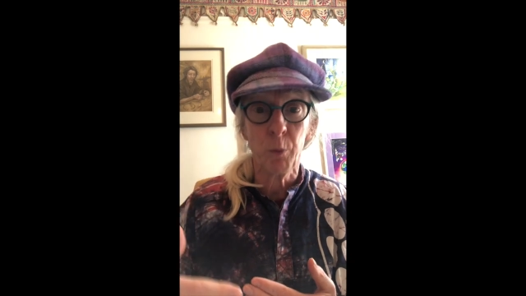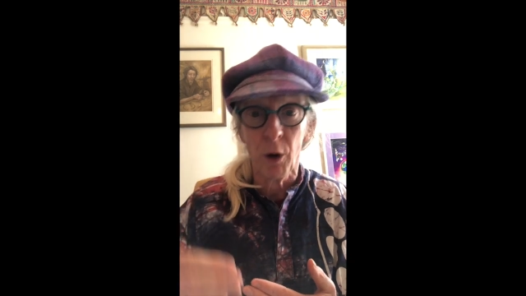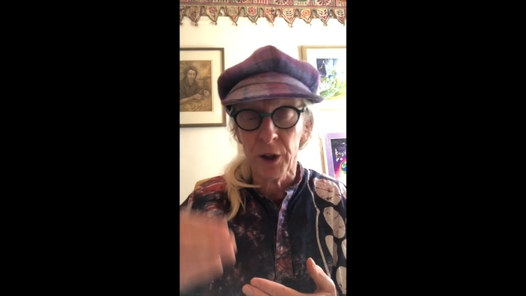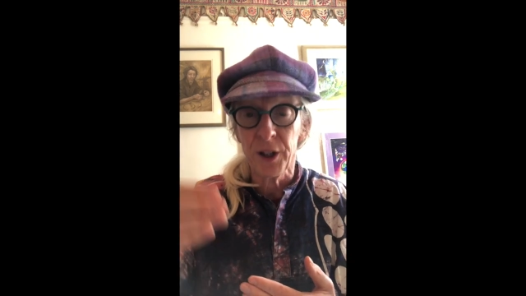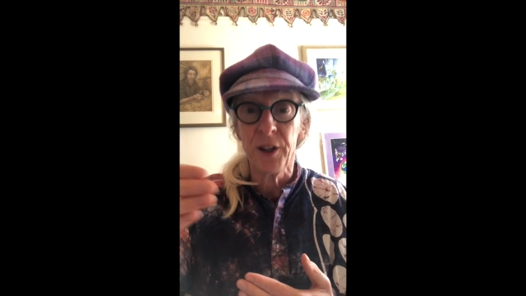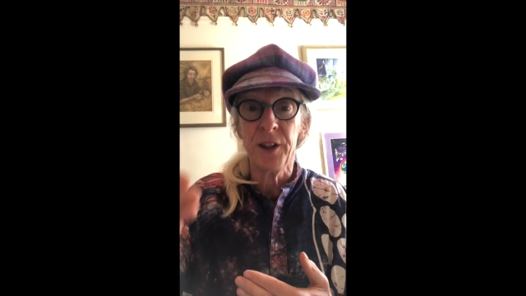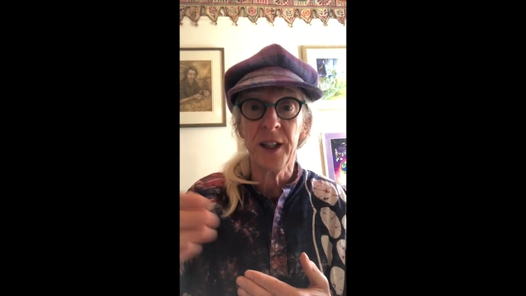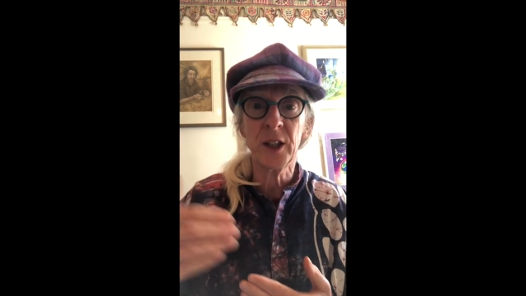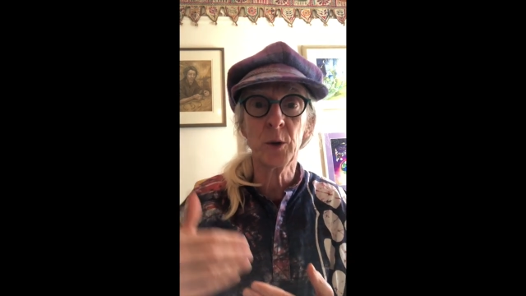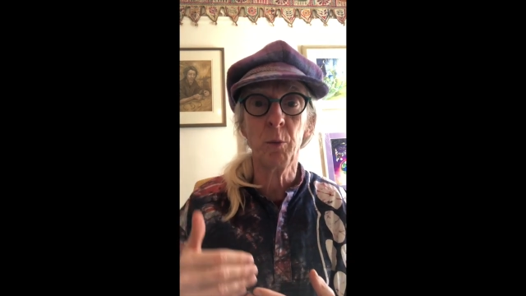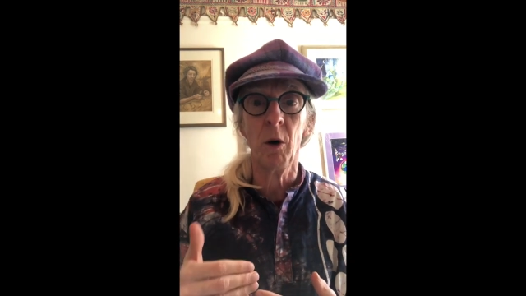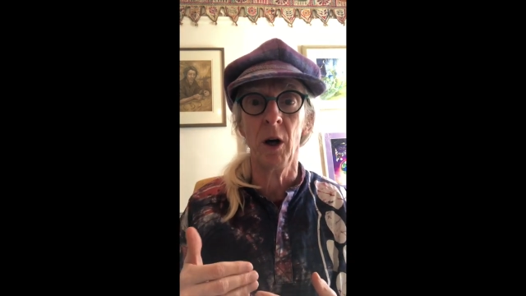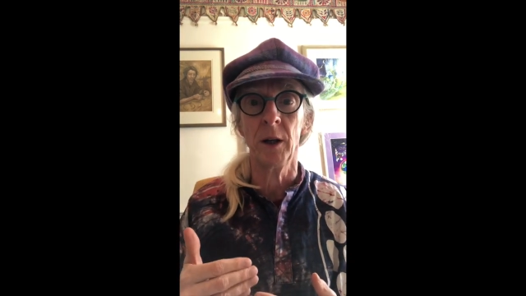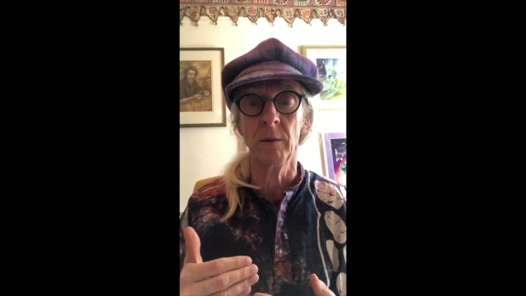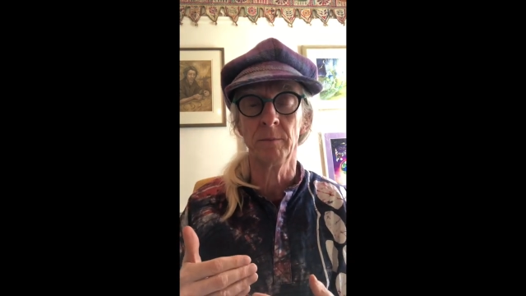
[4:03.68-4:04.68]
one and this
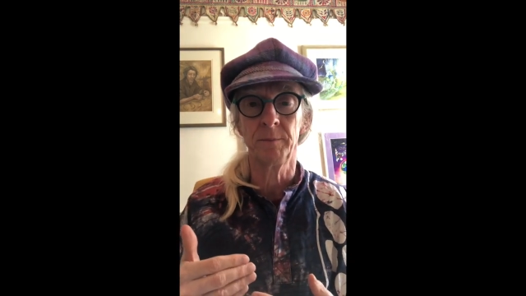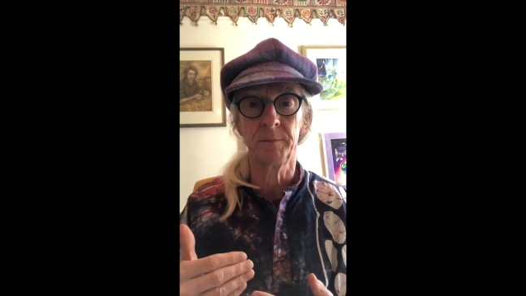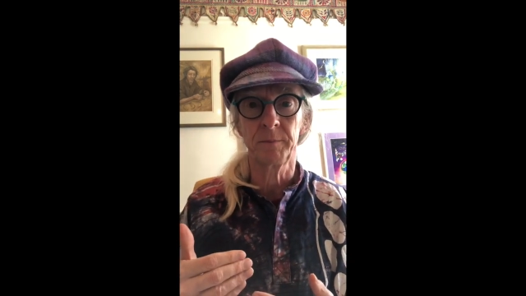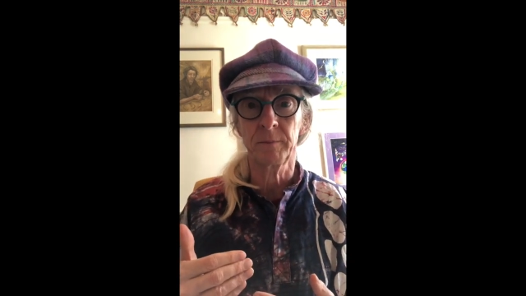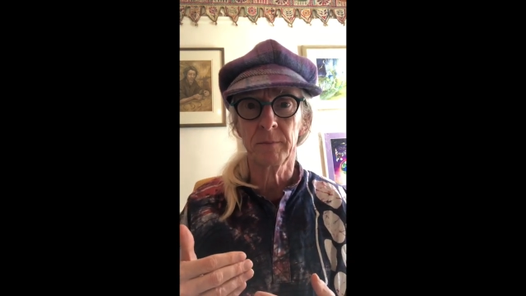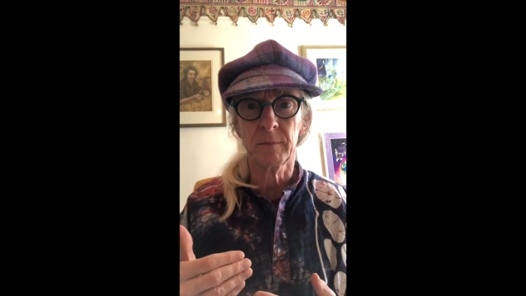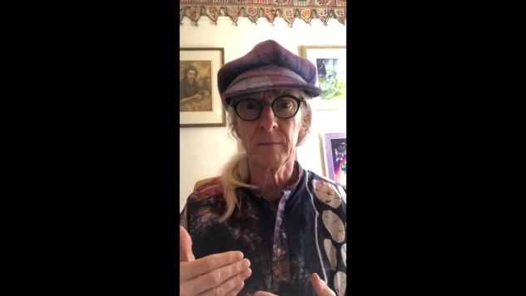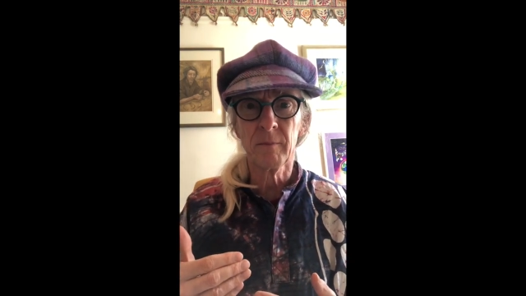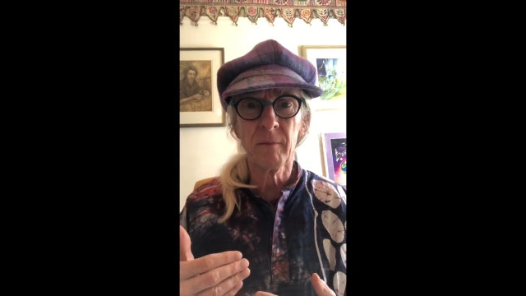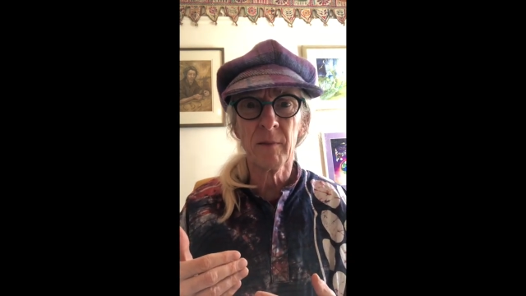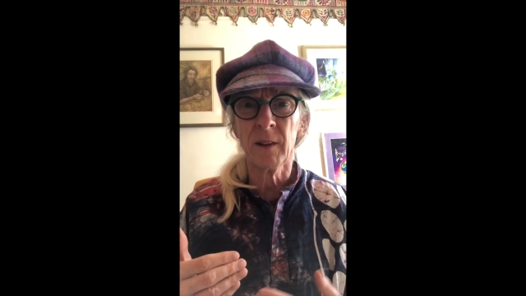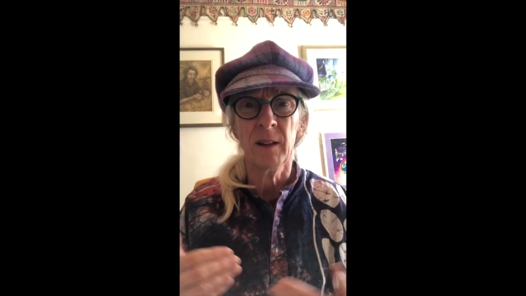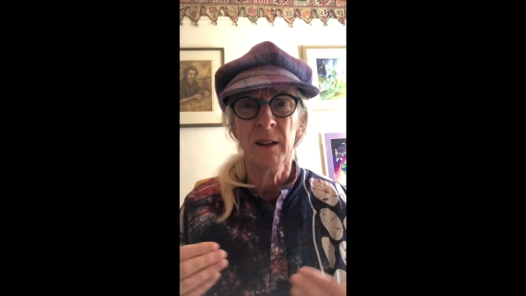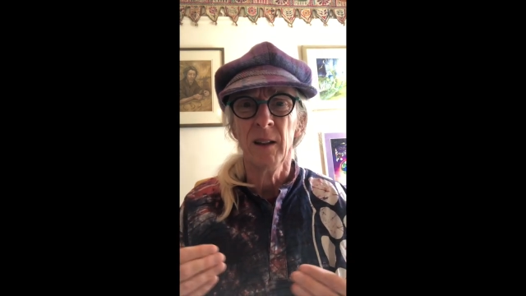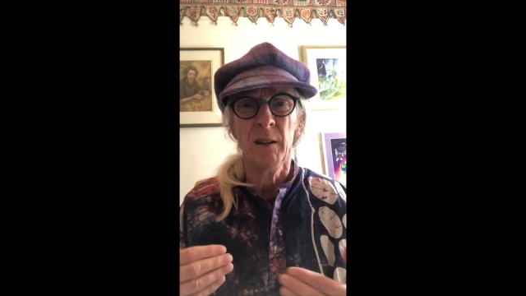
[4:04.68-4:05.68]
one.
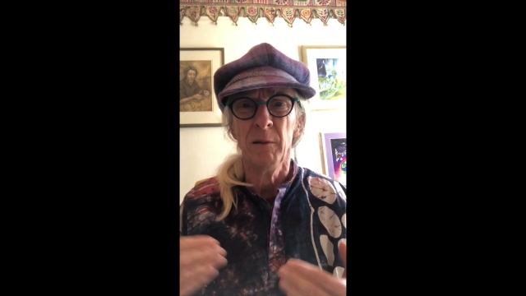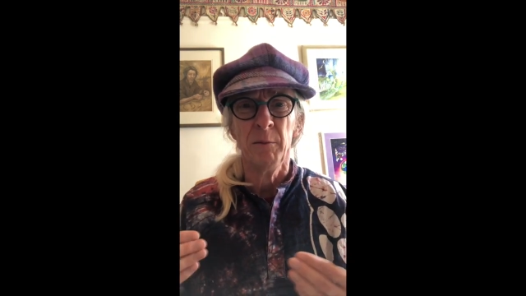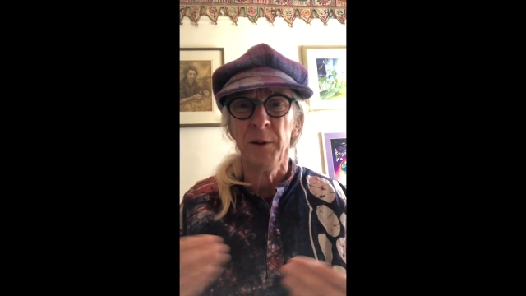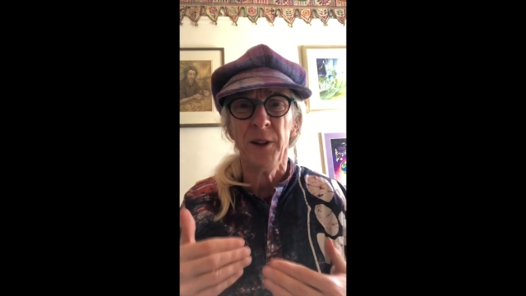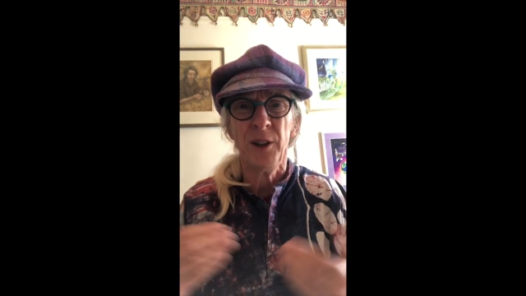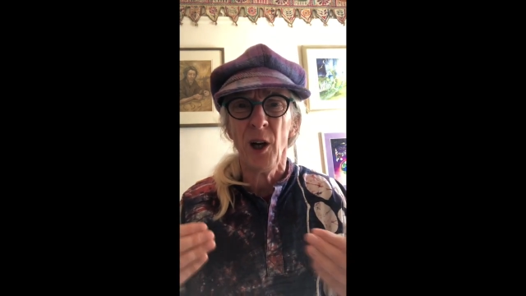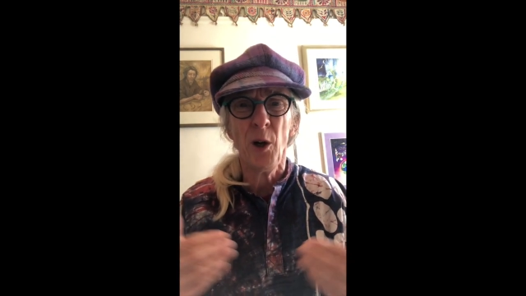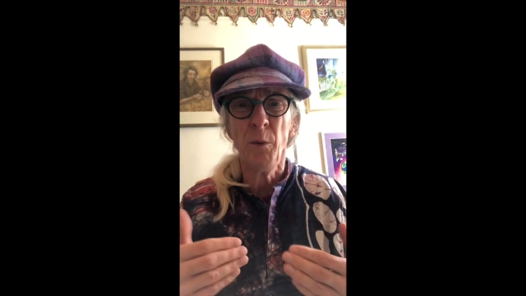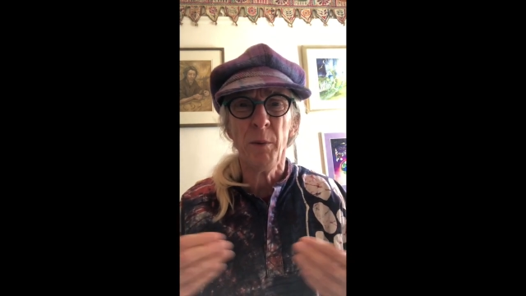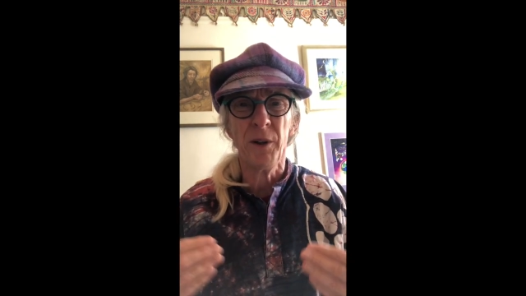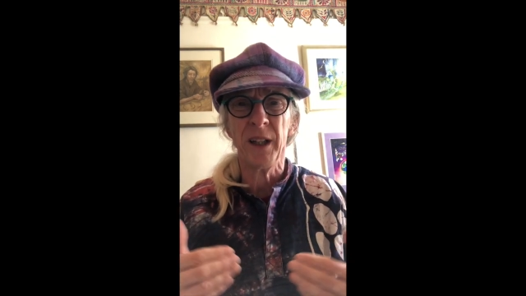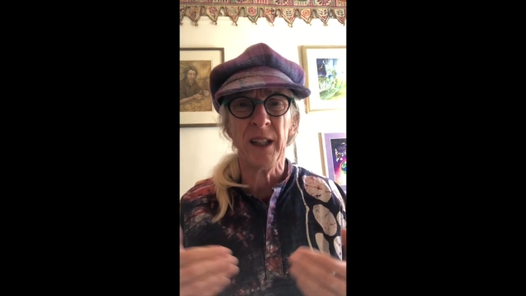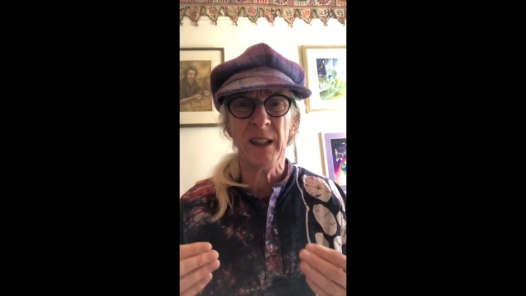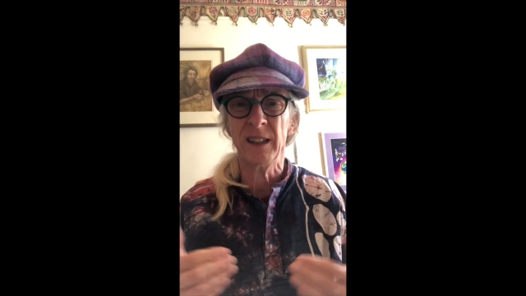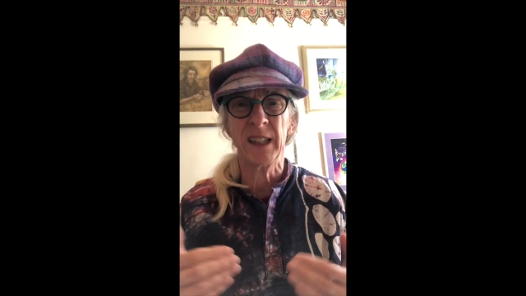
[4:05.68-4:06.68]
But
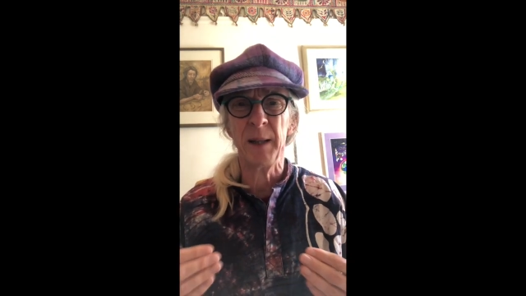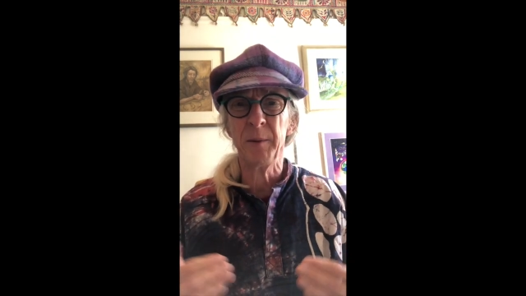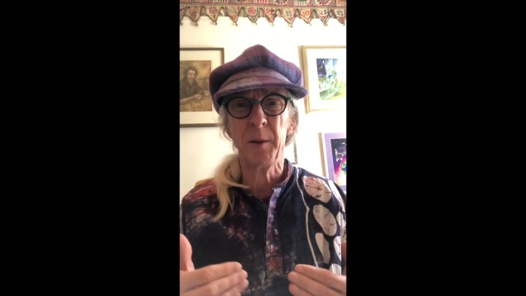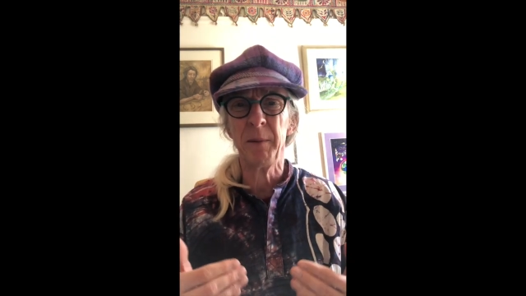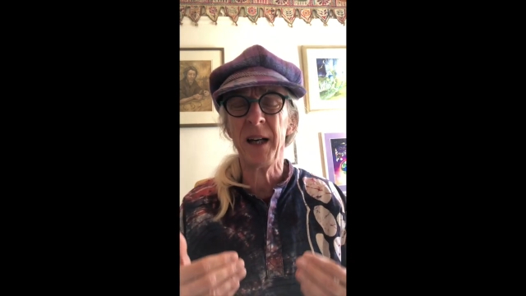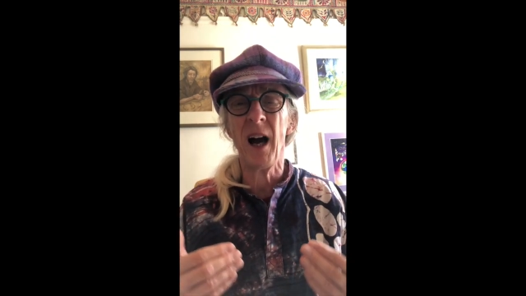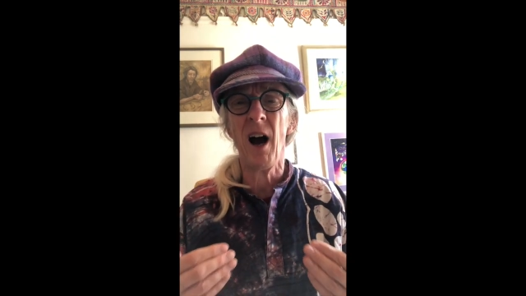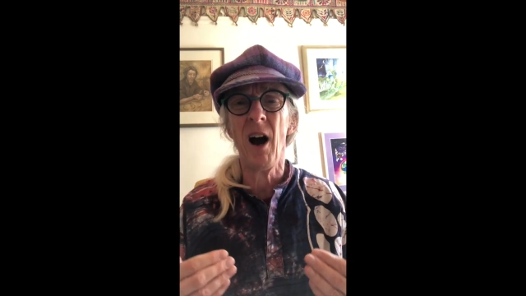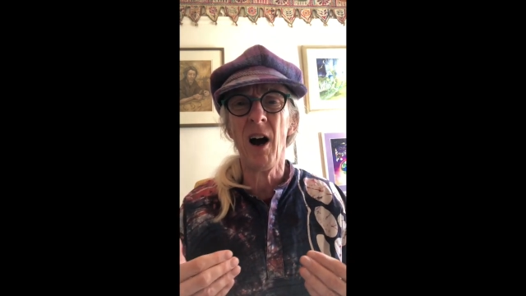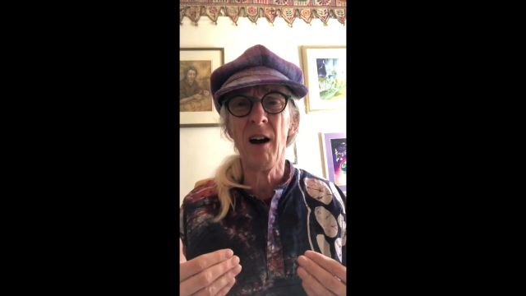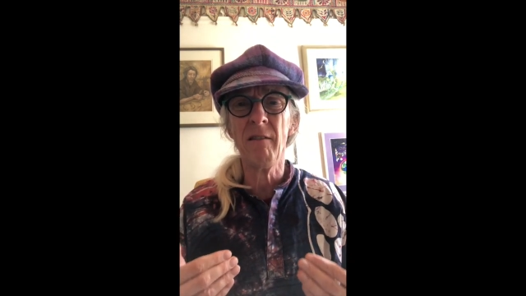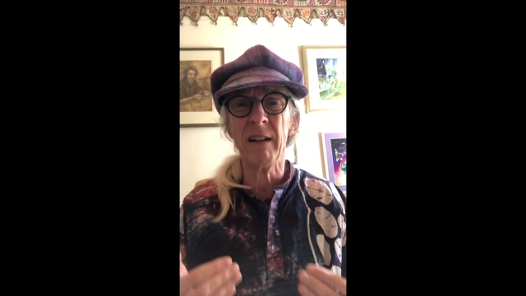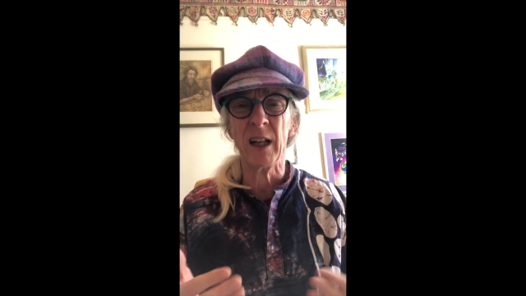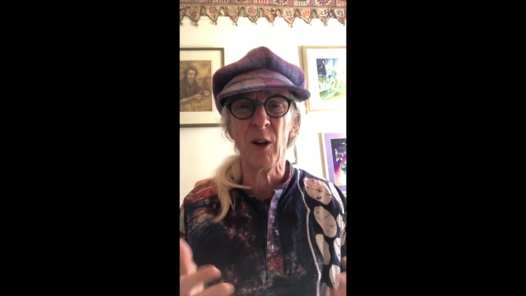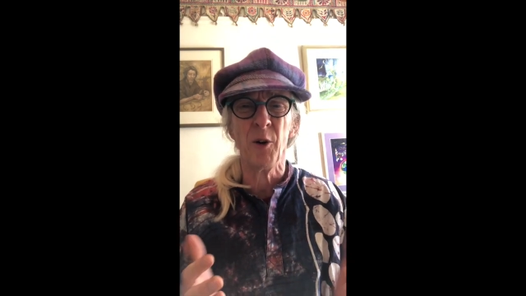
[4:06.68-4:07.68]
nobody seemed to be hiring,